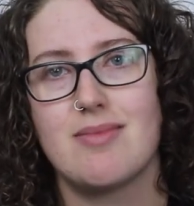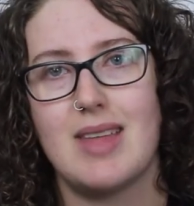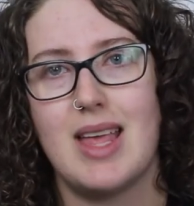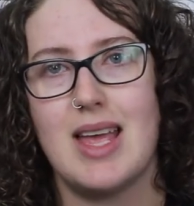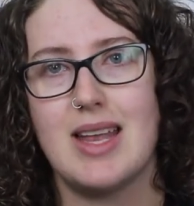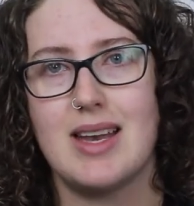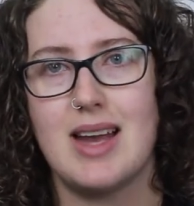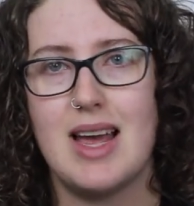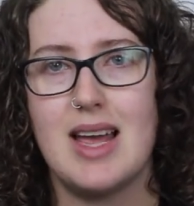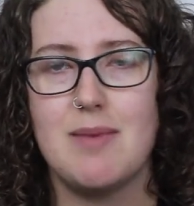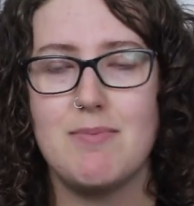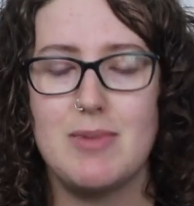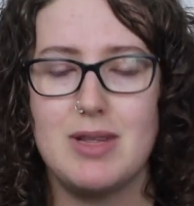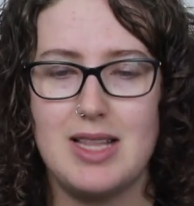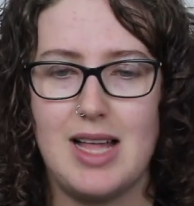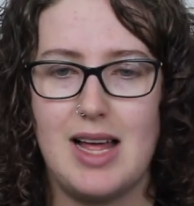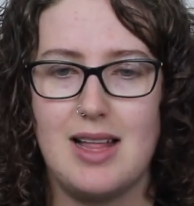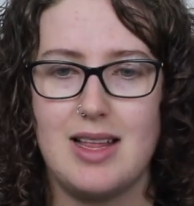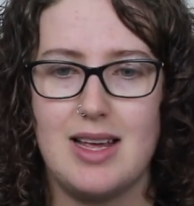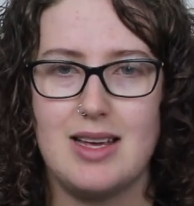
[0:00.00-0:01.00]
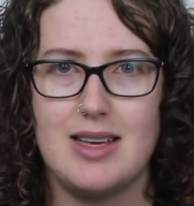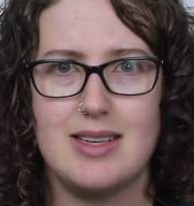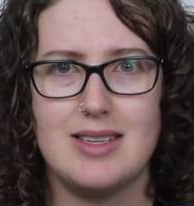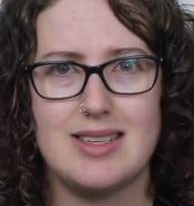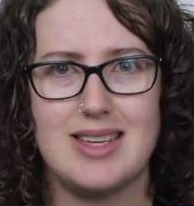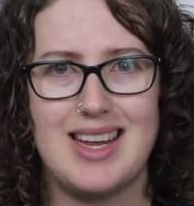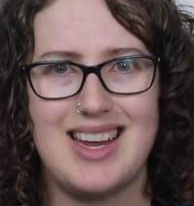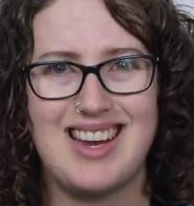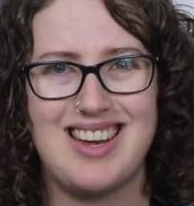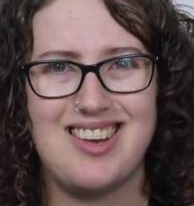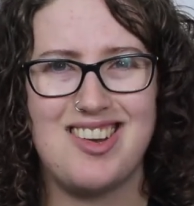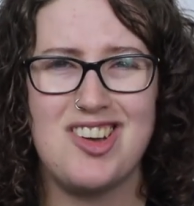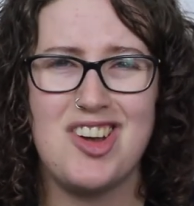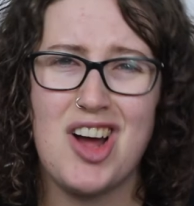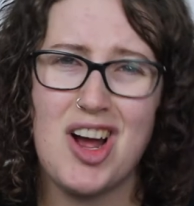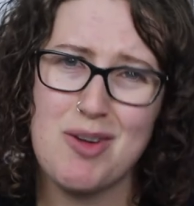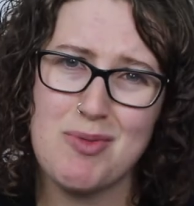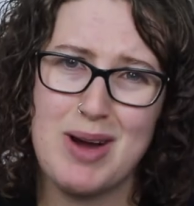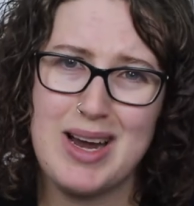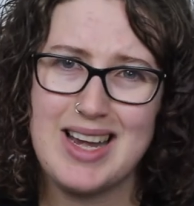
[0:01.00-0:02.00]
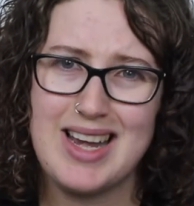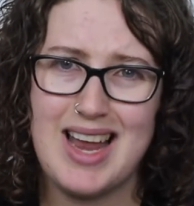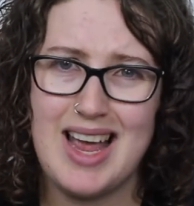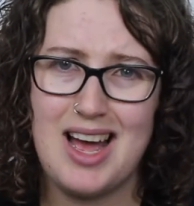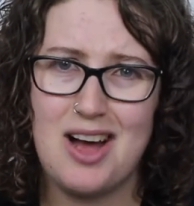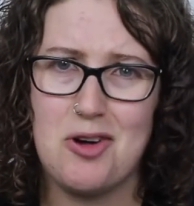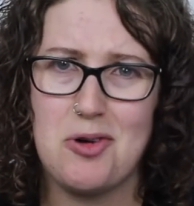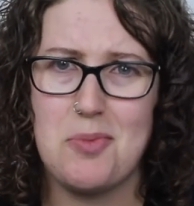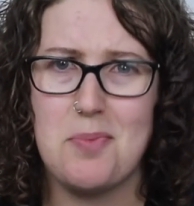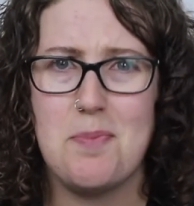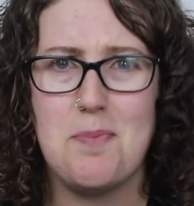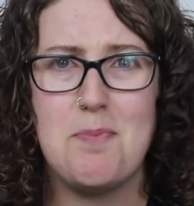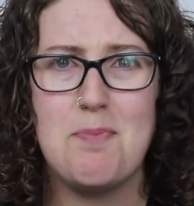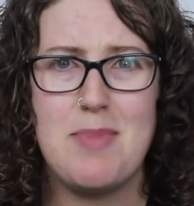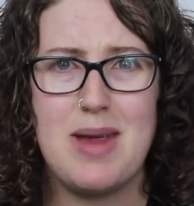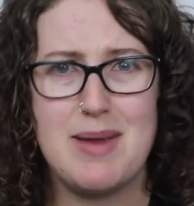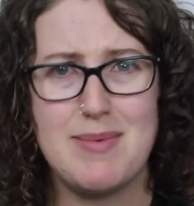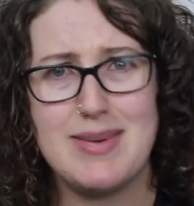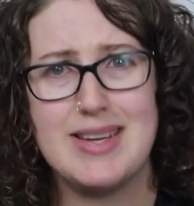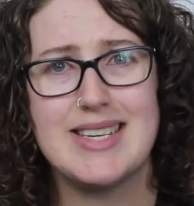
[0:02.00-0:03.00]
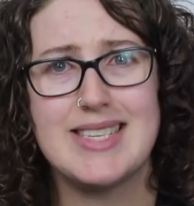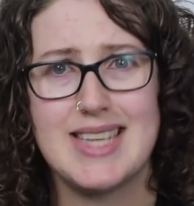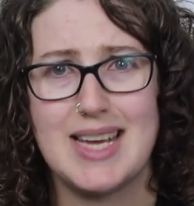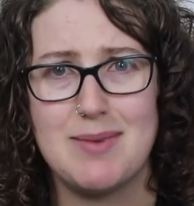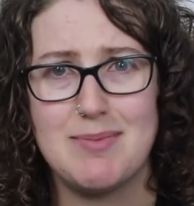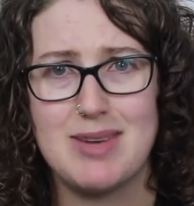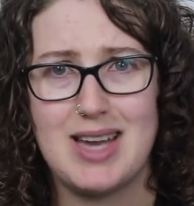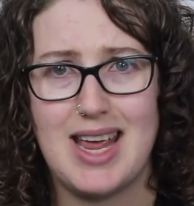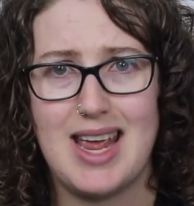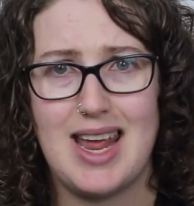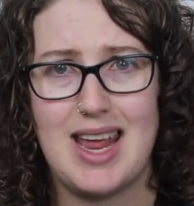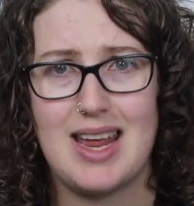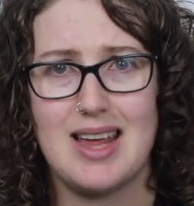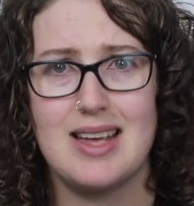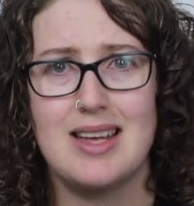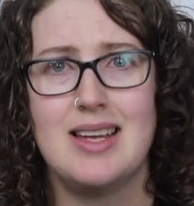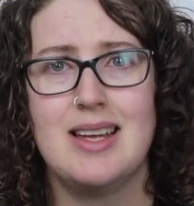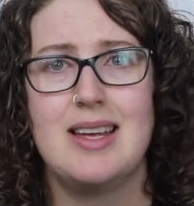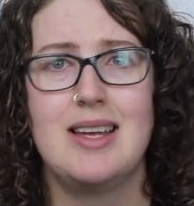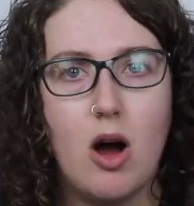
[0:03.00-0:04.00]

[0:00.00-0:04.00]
and I Am Malala is a not right now, maybe someday.